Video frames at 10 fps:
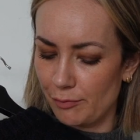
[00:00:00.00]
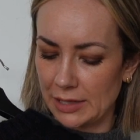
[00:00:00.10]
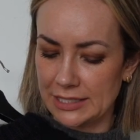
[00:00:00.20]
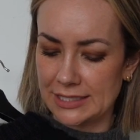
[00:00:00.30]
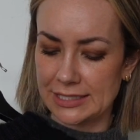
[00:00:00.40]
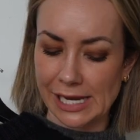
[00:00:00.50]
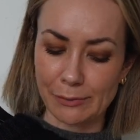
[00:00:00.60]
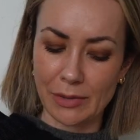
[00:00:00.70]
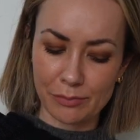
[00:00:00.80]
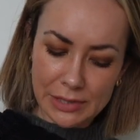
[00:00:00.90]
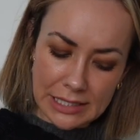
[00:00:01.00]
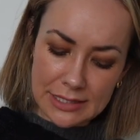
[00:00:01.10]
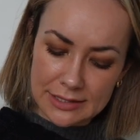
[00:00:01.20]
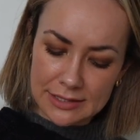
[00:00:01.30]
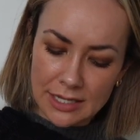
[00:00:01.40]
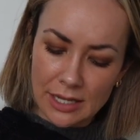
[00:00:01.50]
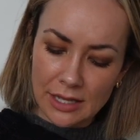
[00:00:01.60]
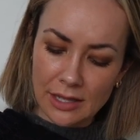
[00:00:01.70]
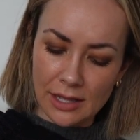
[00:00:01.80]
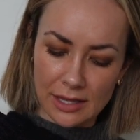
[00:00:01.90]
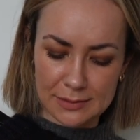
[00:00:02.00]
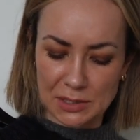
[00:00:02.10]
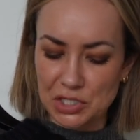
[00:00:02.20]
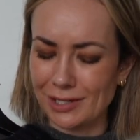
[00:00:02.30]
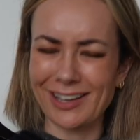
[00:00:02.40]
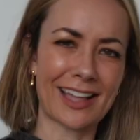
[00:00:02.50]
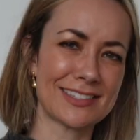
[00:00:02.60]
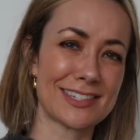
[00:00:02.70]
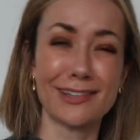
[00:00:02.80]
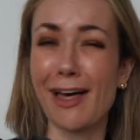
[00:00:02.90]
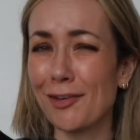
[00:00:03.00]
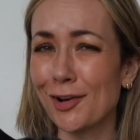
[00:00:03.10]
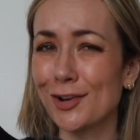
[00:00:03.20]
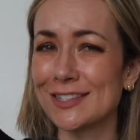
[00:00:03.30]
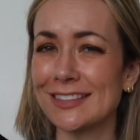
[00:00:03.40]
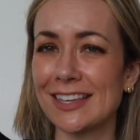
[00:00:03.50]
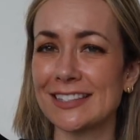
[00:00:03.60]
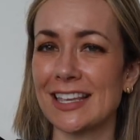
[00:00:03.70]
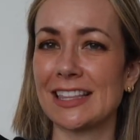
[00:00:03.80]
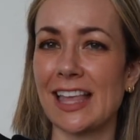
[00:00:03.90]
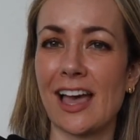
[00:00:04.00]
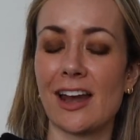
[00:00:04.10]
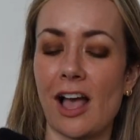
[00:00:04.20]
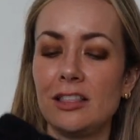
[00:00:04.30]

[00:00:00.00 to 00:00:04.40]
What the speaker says: of big statement piece, especially against leathers and things like that, I